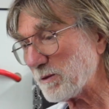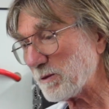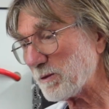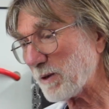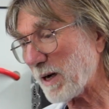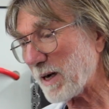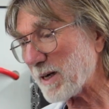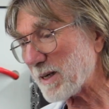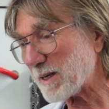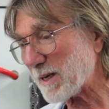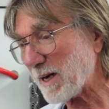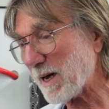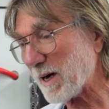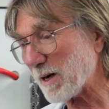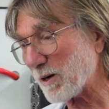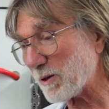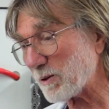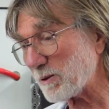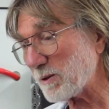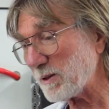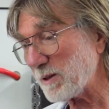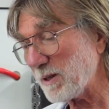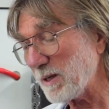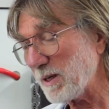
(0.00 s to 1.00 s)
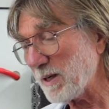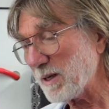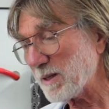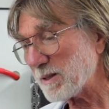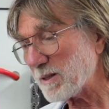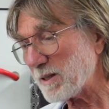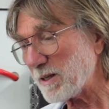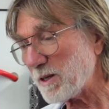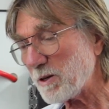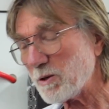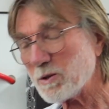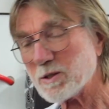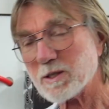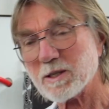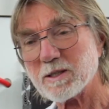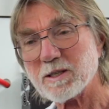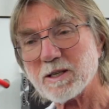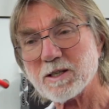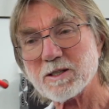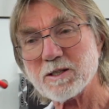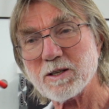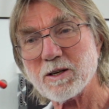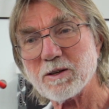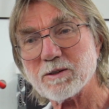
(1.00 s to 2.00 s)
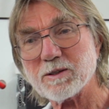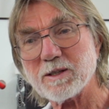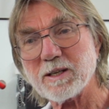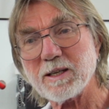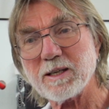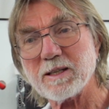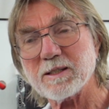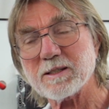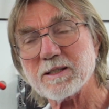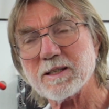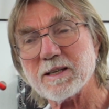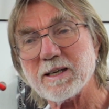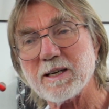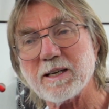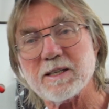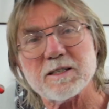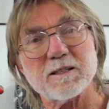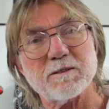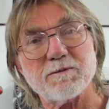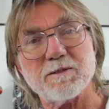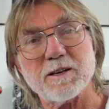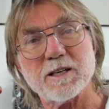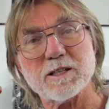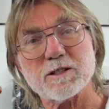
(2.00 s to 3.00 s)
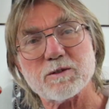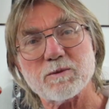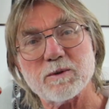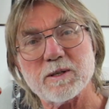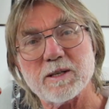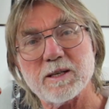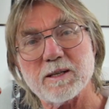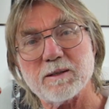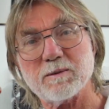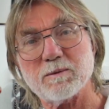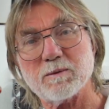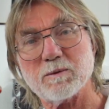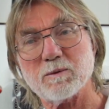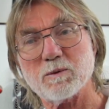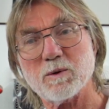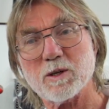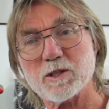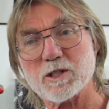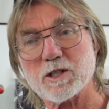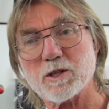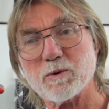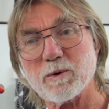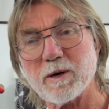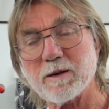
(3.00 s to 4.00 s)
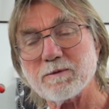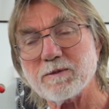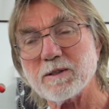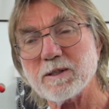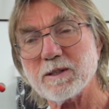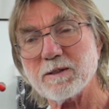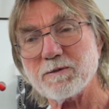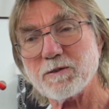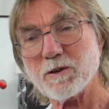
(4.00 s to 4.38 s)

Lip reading: Right now, the user does not need to interface with it whatsoever.